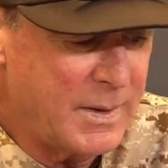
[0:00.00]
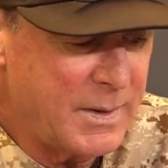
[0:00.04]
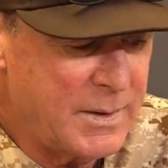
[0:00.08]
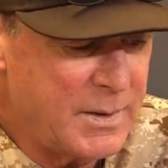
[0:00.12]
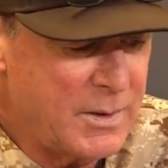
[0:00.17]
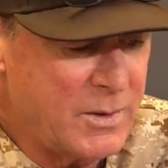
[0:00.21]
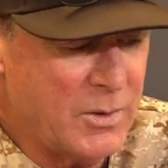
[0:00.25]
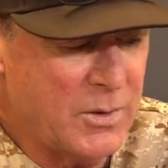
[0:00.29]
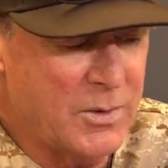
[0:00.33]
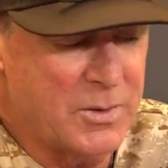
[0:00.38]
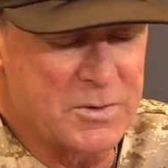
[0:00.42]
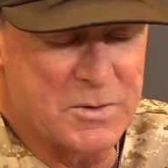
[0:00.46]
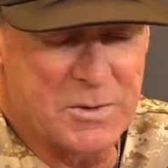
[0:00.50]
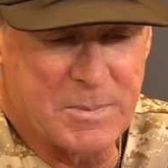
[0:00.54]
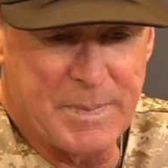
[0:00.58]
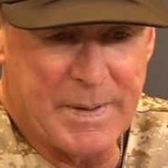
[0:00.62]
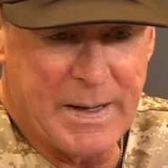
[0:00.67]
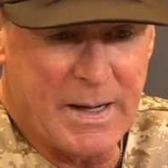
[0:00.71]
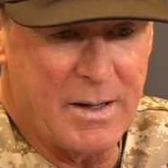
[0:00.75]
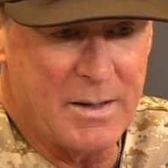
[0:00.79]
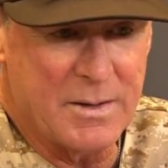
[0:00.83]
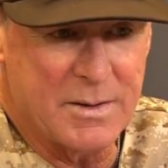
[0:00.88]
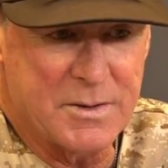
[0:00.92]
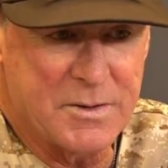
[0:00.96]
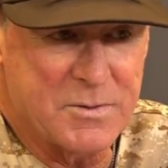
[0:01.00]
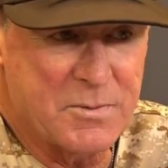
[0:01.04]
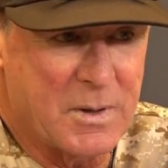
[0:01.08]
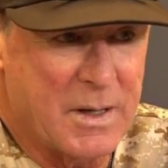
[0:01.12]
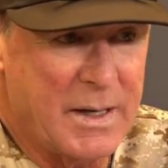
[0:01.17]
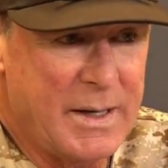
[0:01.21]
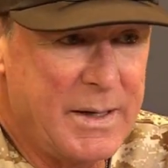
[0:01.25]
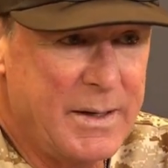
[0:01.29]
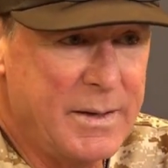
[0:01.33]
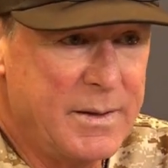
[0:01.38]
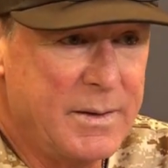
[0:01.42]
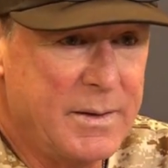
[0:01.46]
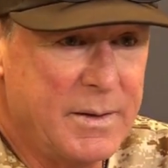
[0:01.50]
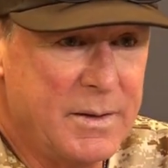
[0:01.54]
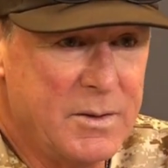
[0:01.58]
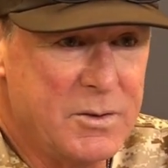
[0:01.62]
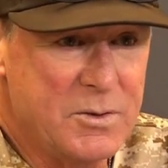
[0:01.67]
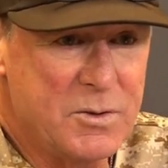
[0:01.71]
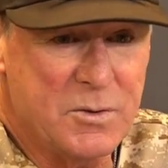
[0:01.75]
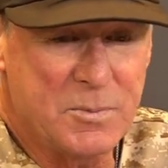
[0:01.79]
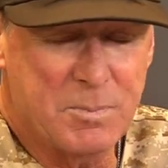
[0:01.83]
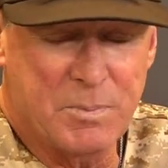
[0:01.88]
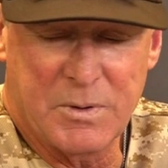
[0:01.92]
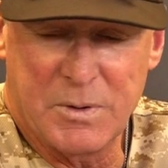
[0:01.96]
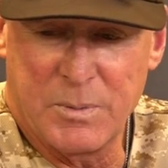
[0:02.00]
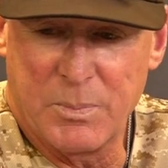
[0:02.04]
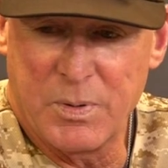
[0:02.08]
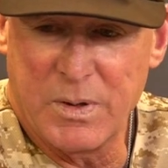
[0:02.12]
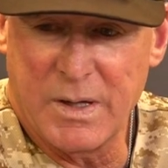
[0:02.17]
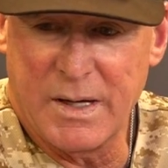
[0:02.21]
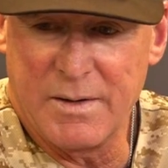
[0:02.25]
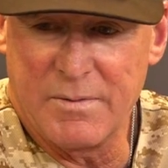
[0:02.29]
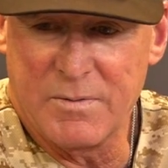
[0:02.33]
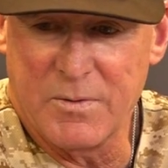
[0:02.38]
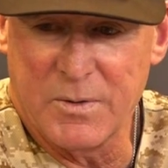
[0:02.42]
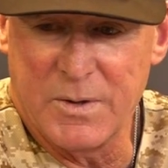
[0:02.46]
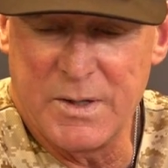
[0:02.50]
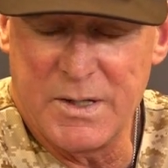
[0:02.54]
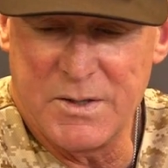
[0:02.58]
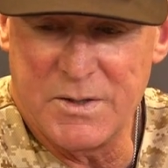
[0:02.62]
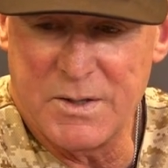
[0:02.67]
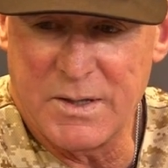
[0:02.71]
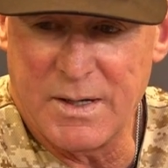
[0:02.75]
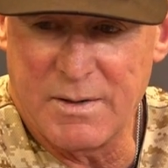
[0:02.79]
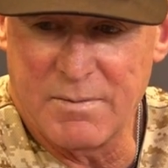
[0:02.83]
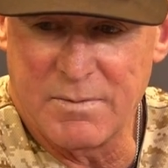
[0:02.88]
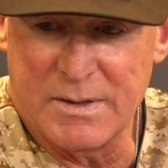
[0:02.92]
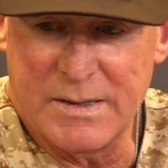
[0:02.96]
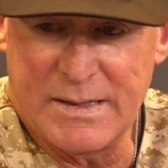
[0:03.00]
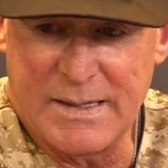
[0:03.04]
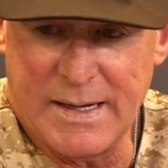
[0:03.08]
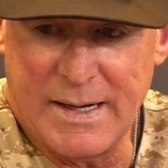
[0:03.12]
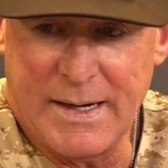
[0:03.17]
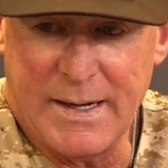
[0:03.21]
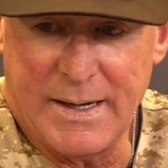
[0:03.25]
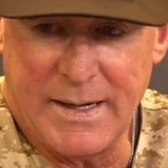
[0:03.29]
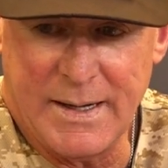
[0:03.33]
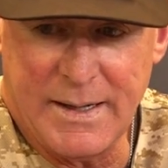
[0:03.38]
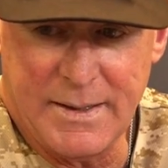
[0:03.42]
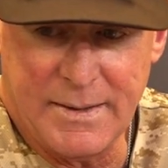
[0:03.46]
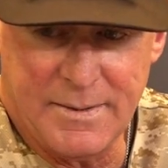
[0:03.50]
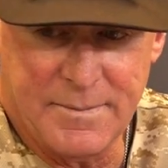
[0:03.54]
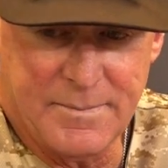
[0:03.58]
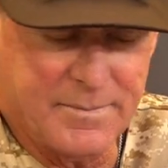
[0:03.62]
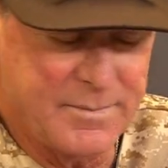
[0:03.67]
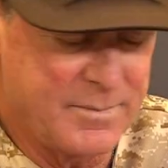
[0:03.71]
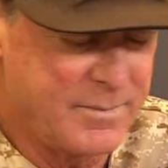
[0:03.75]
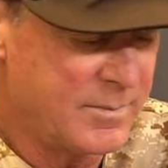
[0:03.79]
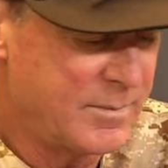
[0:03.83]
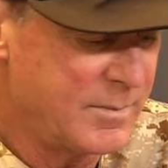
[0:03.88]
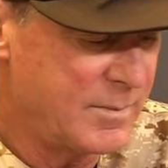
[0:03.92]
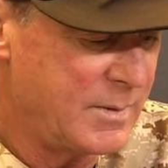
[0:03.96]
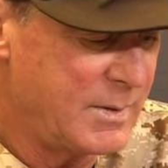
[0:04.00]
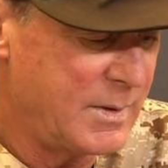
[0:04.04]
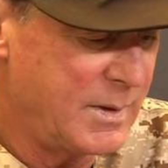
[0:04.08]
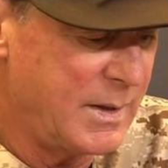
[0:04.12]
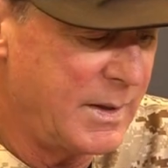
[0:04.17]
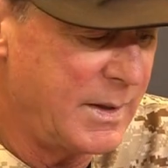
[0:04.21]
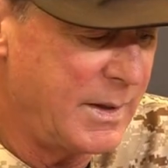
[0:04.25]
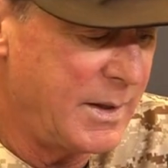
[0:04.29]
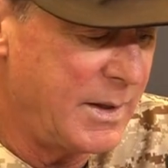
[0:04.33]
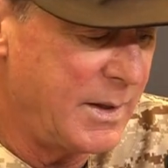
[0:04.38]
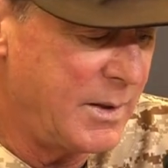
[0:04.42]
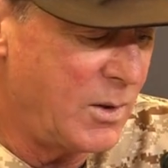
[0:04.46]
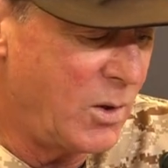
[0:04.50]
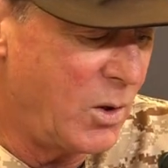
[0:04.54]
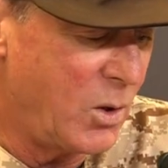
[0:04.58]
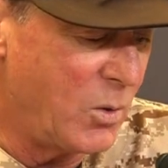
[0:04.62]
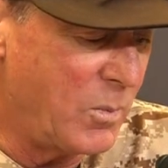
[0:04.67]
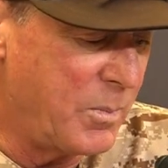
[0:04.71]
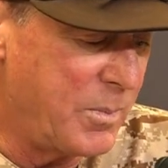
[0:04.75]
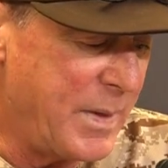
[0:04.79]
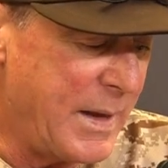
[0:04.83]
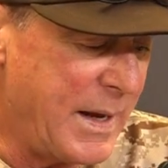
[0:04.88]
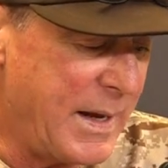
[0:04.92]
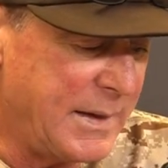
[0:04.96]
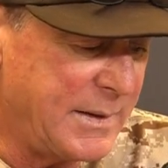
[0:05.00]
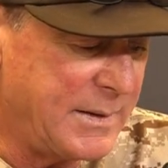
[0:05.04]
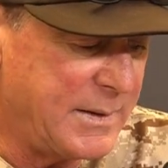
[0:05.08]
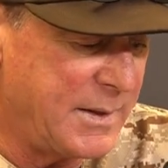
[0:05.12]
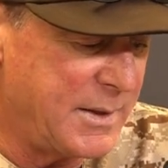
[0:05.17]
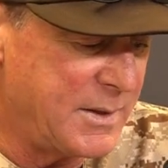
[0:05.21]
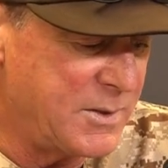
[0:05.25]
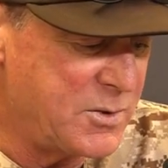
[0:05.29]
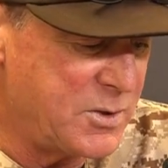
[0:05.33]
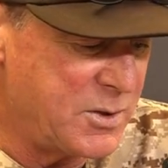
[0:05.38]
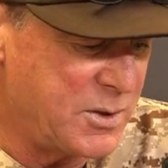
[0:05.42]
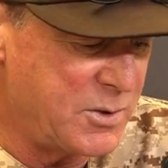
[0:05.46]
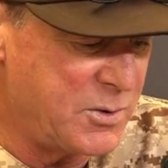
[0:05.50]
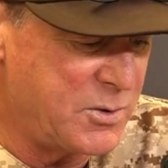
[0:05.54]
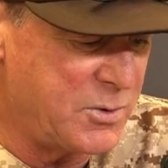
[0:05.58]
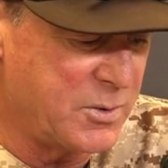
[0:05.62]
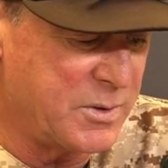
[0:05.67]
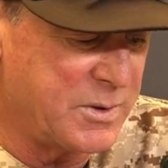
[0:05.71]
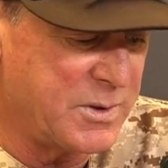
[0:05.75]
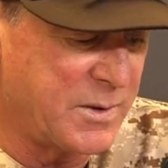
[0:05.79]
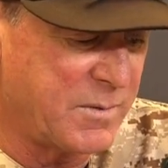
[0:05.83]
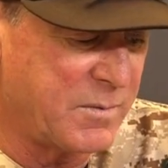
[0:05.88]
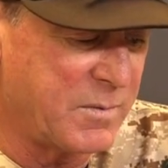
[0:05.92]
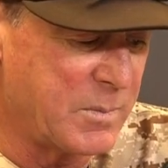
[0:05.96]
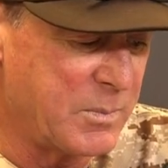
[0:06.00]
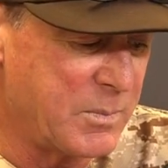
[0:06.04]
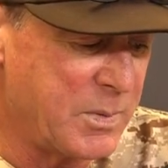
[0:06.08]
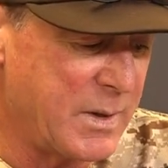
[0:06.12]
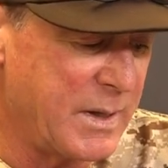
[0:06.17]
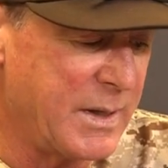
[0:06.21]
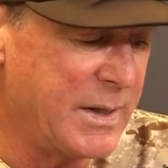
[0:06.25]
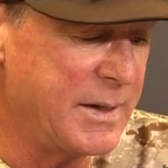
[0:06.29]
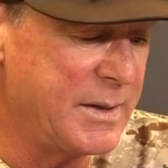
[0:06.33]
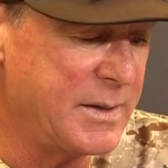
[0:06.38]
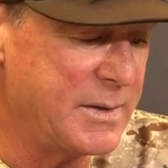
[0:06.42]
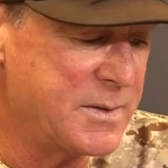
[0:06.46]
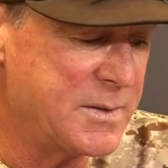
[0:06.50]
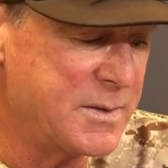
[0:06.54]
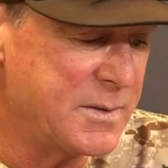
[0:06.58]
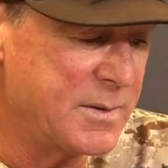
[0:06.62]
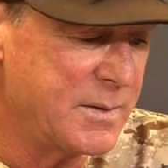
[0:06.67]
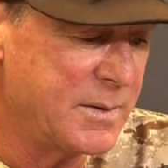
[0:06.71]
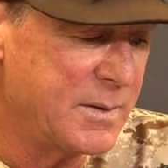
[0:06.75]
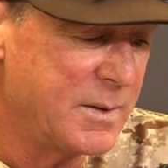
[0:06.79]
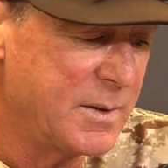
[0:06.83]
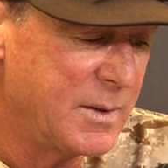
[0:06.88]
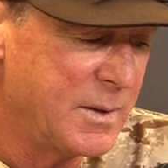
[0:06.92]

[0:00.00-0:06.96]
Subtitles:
You know, there's a balance, right? You play for each and every day and hope that gets you to a different place.